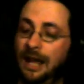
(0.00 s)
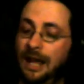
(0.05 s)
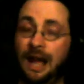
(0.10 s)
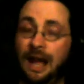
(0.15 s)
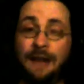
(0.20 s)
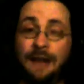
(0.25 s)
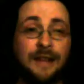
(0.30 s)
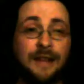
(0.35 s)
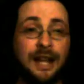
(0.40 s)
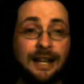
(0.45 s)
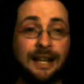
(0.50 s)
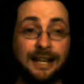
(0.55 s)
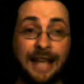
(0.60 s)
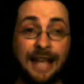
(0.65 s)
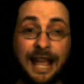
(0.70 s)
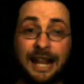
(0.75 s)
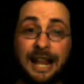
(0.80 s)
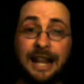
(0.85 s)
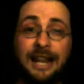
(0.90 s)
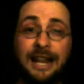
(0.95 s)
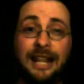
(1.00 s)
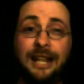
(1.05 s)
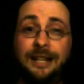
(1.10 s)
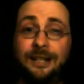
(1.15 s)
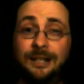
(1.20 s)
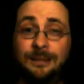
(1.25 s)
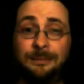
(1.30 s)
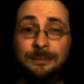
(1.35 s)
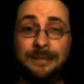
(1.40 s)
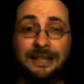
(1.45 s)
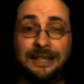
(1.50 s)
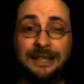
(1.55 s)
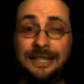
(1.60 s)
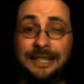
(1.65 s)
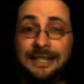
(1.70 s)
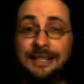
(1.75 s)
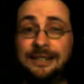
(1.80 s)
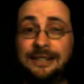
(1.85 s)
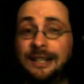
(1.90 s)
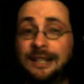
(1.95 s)
I've got Get Out of Hell on my
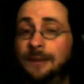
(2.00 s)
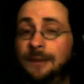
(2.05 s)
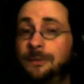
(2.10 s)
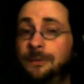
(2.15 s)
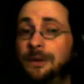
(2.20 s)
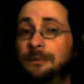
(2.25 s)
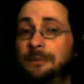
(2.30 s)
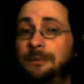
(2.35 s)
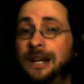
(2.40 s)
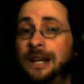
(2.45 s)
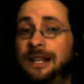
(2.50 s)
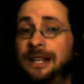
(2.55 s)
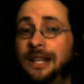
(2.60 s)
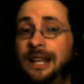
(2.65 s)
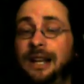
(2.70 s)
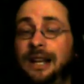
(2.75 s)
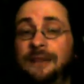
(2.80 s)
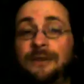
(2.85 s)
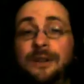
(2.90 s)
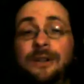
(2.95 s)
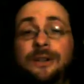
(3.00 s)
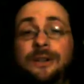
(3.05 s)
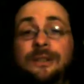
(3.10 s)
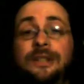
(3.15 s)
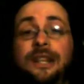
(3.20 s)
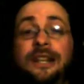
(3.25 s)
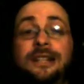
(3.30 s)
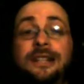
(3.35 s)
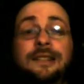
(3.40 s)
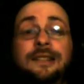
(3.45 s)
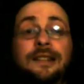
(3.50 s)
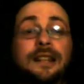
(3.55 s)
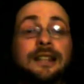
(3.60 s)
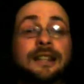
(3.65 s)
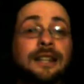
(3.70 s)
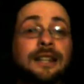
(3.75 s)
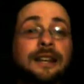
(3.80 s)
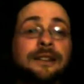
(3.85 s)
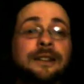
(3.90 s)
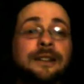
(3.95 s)
list. I want to buy that. I've heard that it's
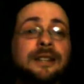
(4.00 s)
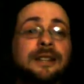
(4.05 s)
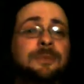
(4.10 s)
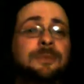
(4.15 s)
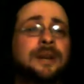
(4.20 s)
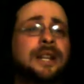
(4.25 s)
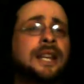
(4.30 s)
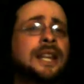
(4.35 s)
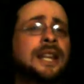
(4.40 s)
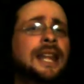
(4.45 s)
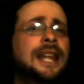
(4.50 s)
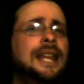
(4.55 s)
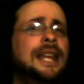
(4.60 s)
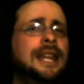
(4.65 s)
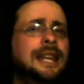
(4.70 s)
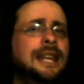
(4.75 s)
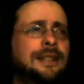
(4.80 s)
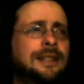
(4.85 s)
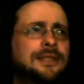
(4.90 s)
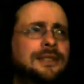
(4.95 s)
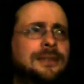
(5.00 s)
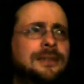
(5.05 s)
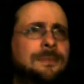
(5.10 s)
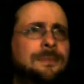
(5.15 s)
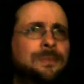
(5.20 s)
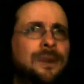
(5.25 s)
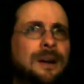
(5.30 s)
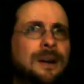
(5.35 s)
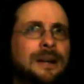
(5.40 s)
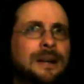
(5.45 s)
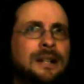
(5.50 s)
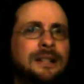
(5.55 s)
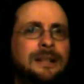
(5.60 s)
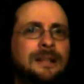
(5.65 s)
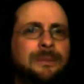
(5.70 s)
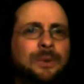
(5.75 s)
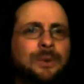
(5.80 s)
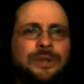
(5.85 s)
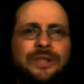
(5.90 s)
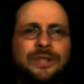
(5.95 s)
hilarious, but it's primarily
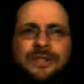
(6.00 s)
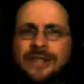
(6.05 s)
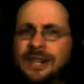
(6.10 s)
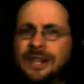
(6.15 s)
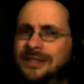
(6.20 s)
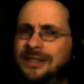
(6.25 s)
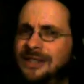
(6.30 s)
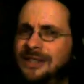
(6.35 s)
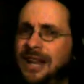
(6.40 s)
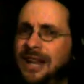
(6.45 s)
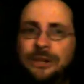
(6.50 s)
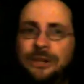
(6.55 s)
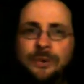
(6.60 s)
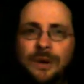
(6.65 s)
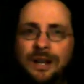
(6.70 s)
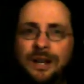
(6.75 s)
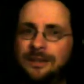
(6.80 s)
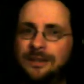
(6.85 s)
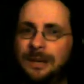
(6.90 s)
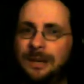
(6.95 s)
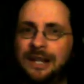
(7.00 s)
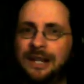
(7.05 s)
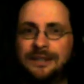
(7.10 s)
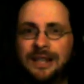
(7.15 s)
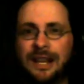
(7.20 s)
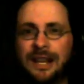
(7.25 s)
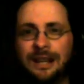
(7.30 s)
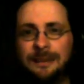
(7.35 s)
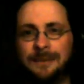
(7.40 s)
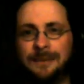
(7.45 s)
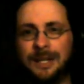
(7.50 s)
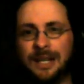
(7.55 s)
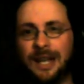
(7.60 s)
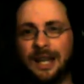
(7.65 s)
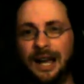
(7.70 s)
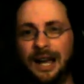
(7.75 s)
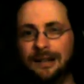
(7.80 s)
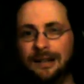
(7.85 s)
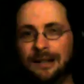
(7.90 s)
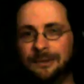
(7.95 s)
more just a side quest based game and not